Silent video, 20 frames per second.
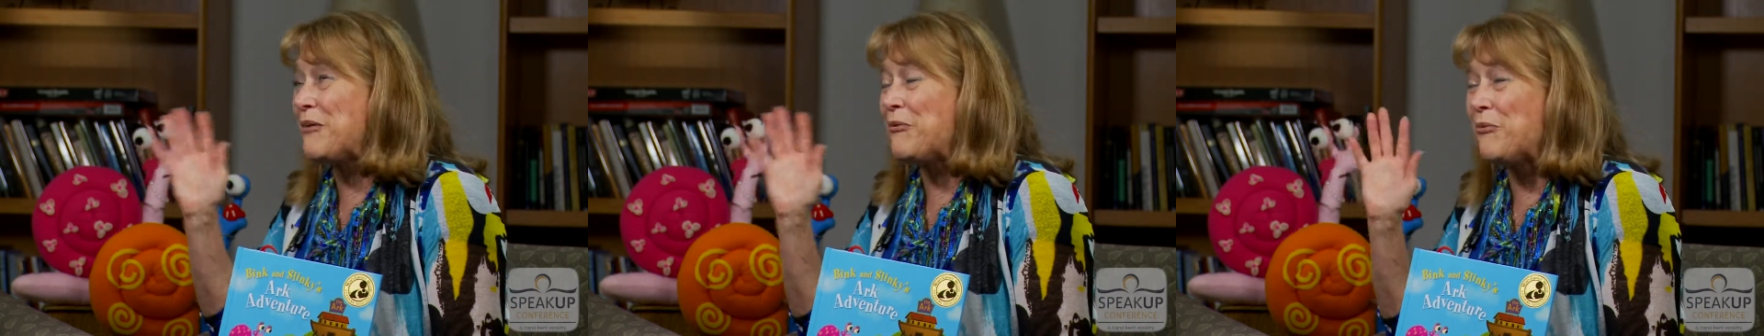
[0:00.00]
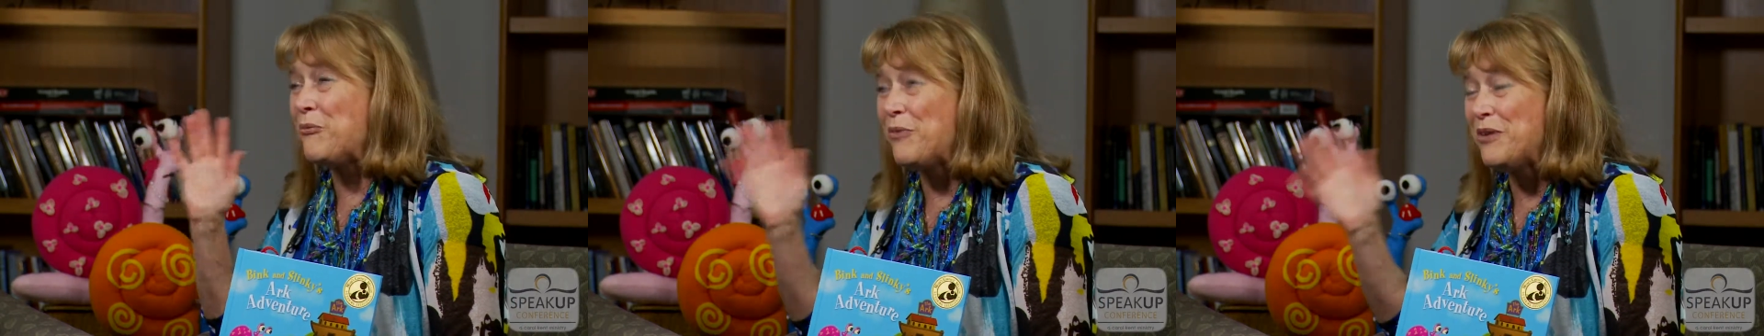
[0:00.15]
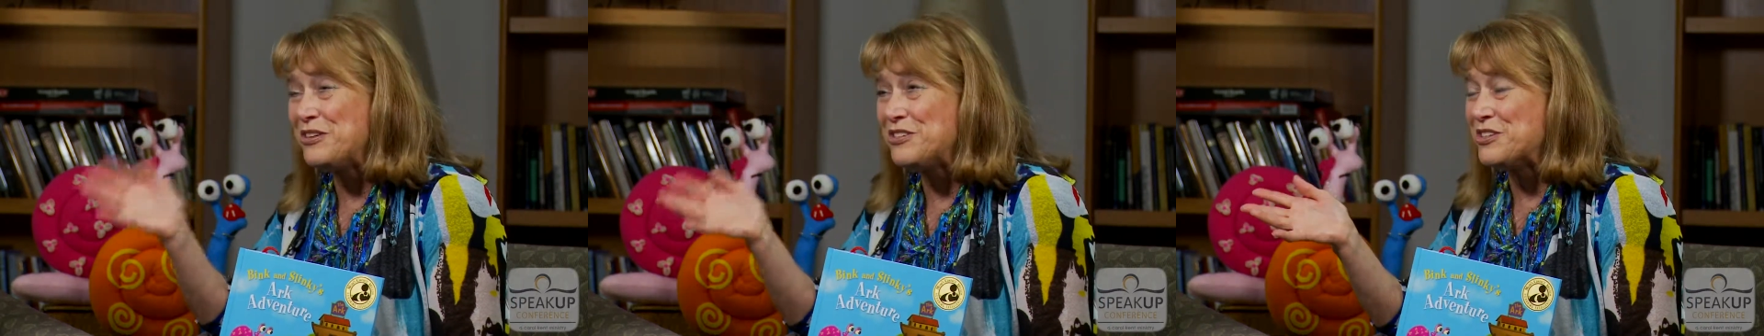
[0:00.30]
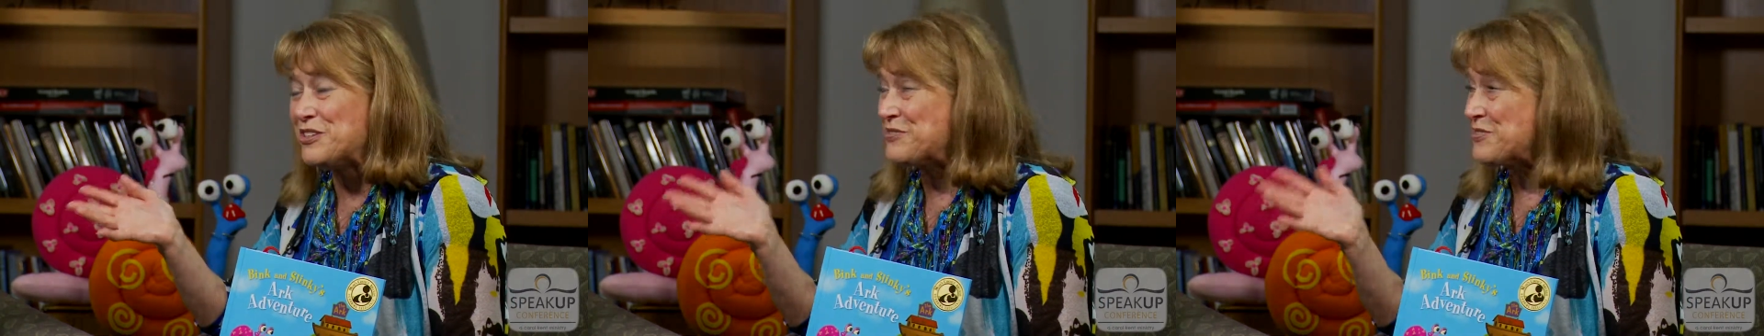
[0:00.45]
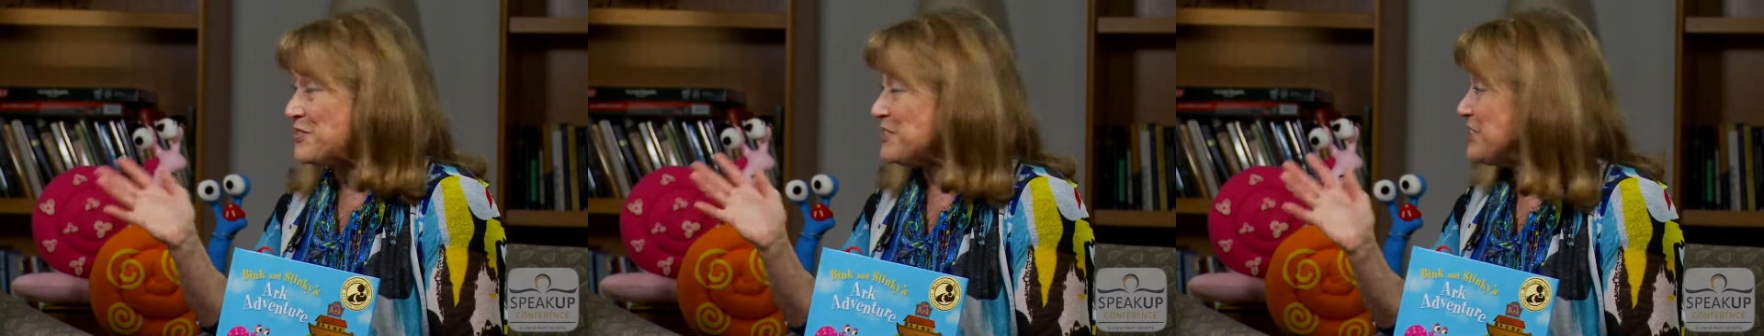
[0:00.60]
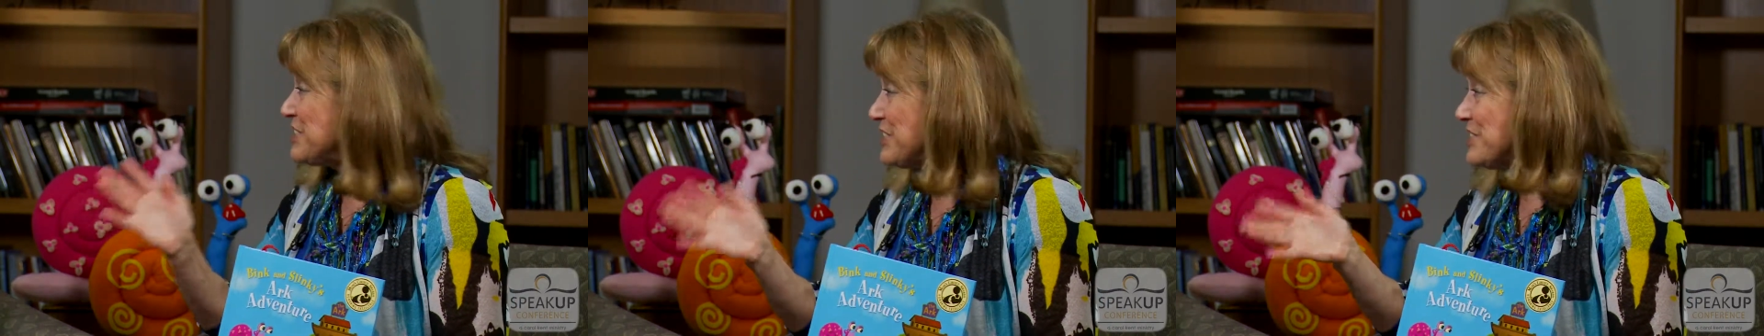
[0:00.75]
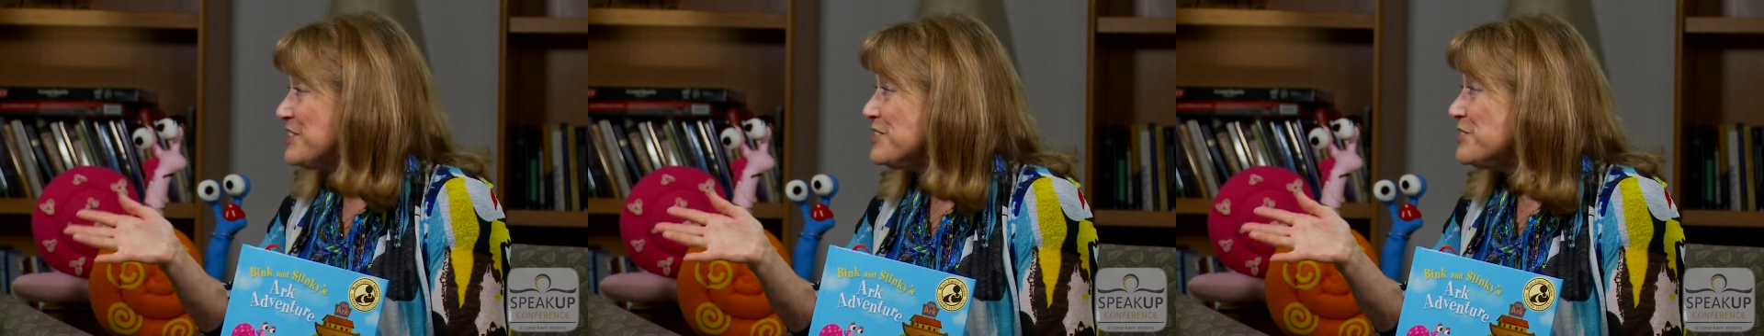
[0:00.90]
wonderful
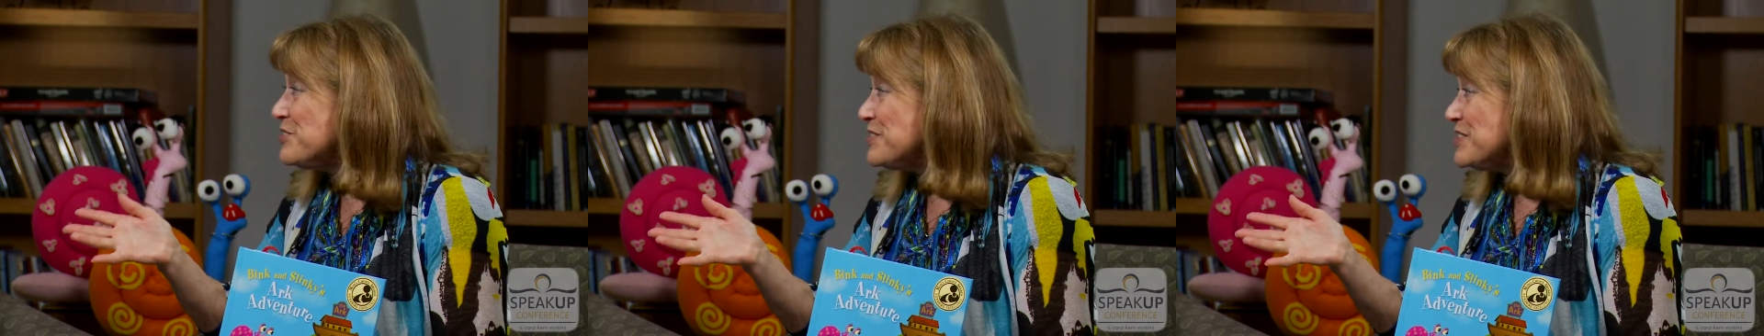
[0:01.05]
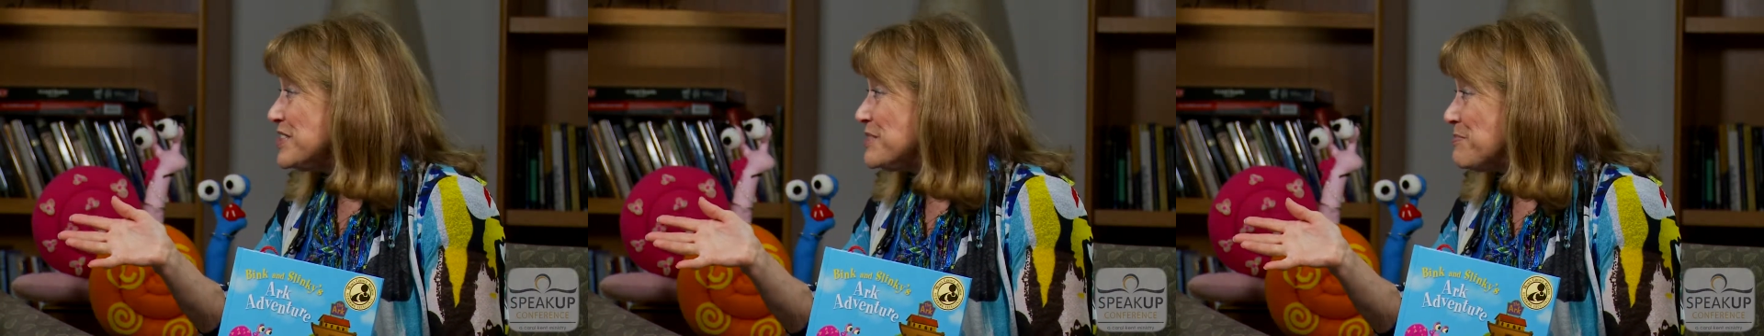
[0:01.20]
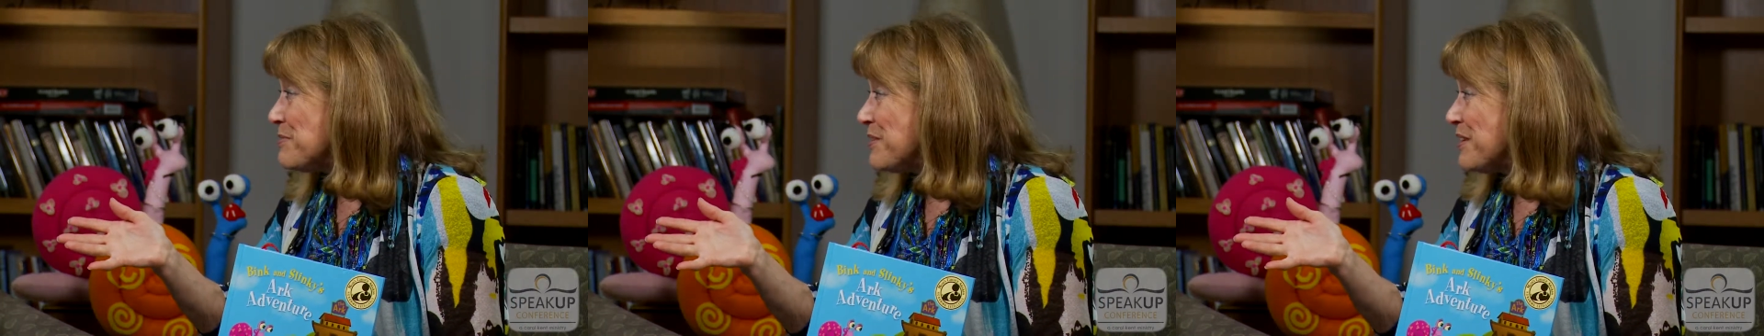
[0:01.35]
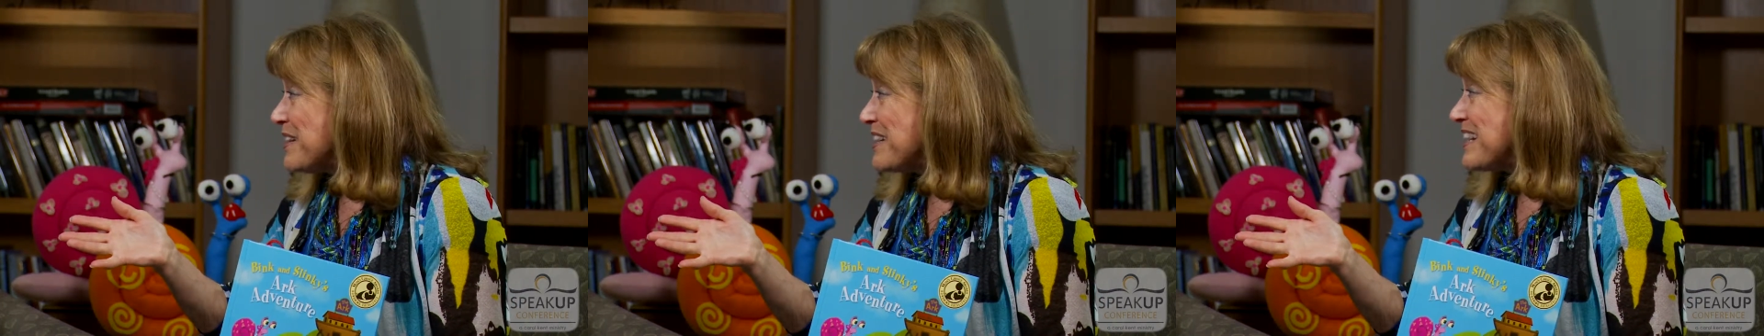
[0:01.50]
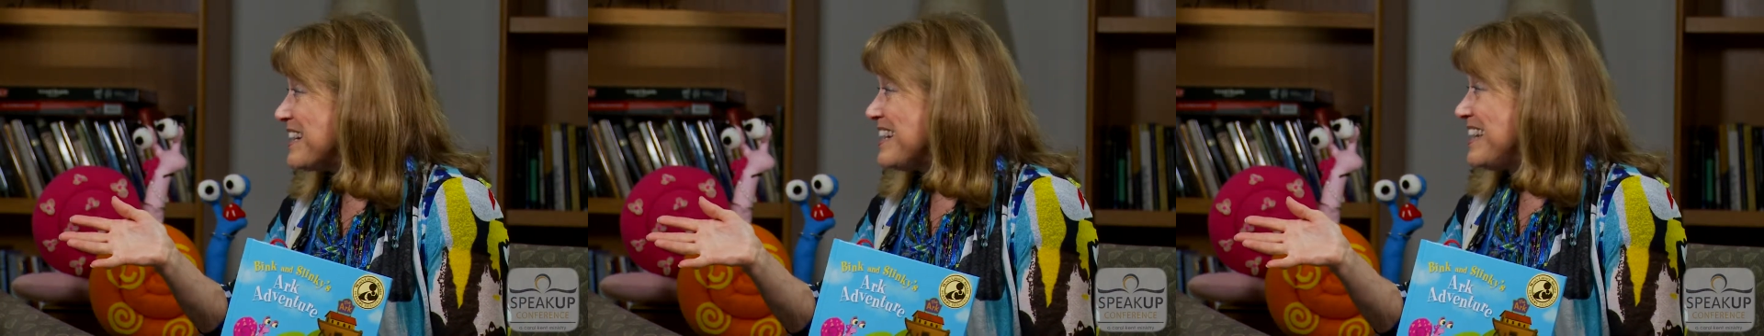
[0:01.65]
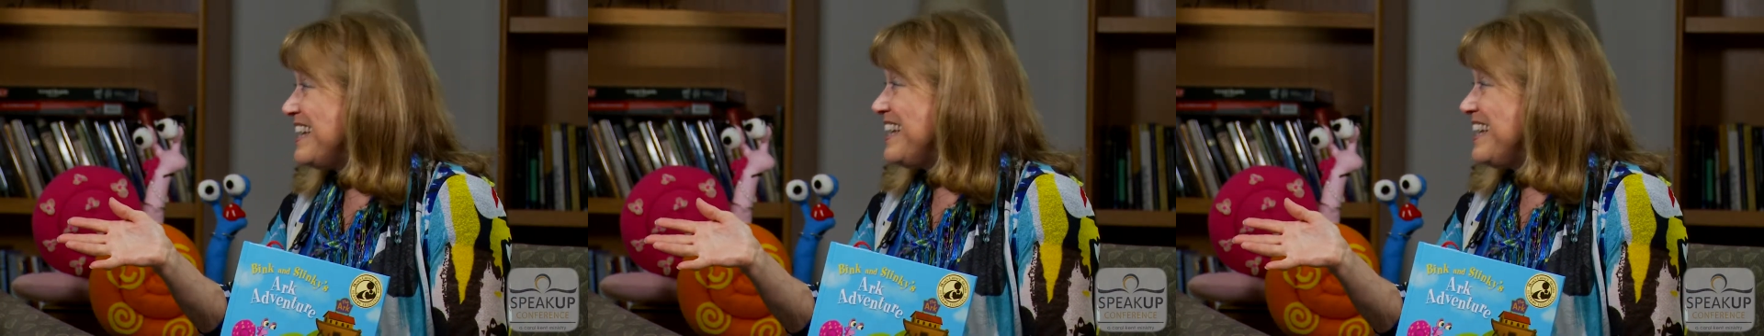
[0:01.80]
children's book?